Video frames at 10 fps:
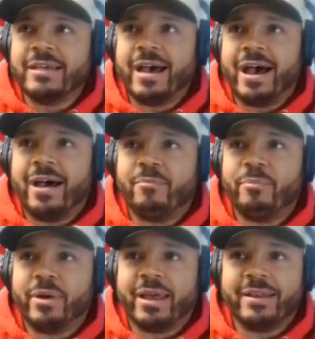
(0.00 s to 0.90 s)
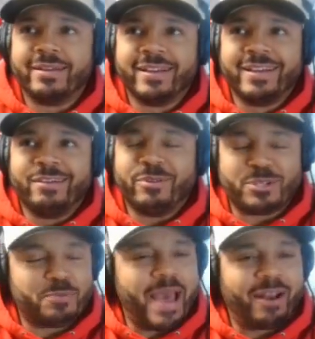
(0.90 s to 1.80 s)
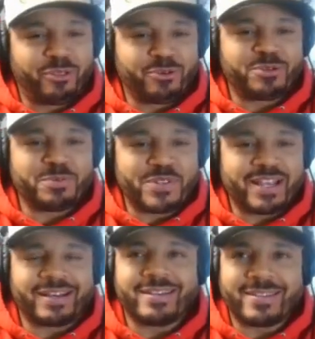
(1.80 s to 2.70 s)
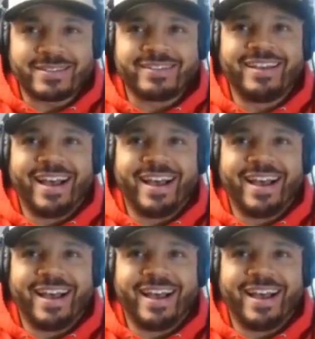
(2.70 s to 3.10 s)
But we just battled through some sickness.